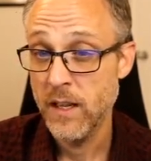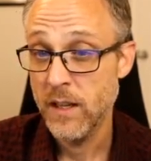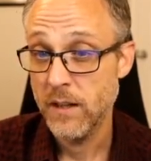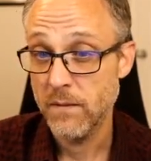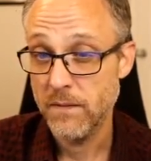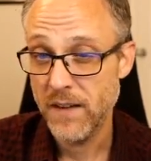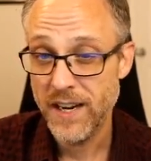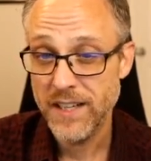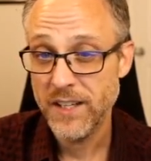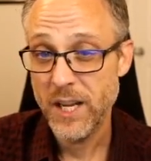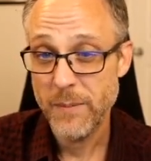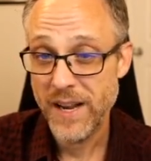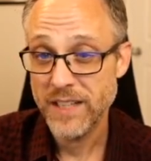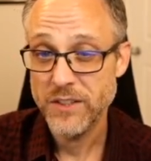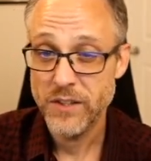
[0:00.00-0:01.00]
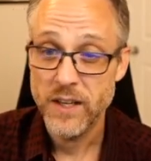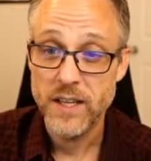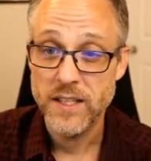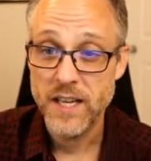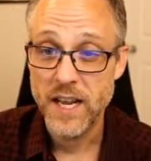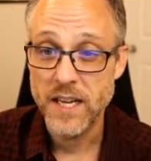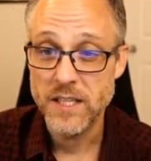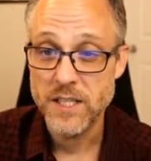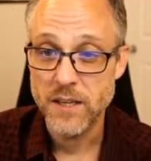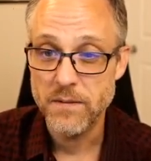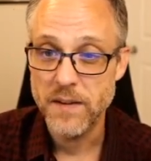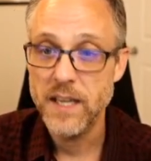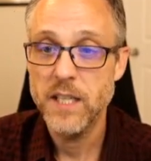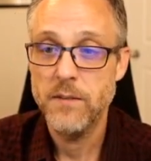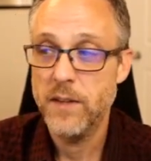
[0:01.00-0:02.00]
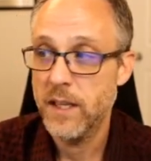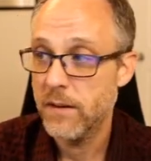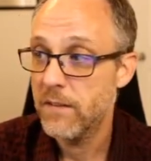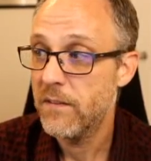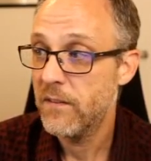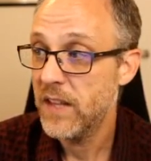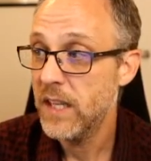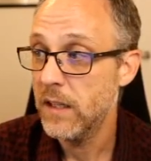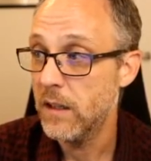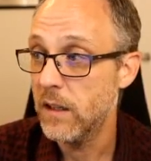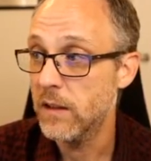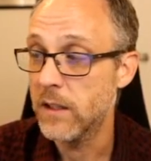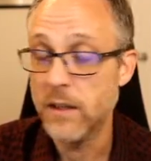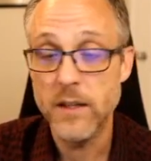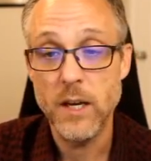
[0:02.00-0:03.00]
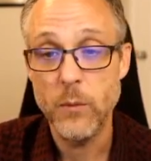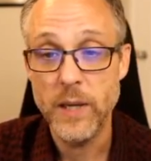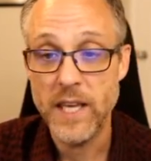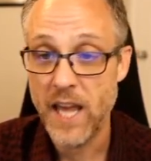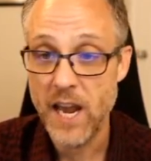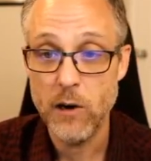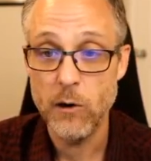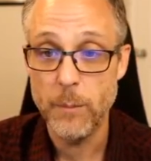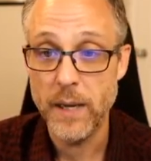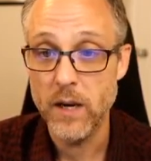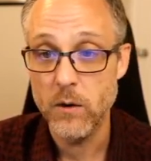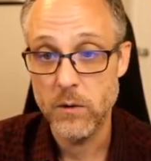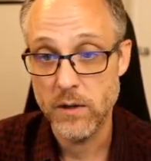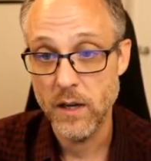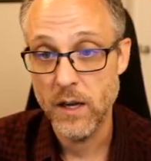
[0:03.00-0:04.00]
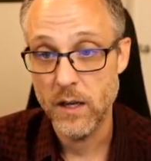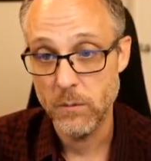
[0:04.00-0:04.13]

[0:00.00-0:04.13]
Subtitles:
The file name actually contains effectively a field that we care about.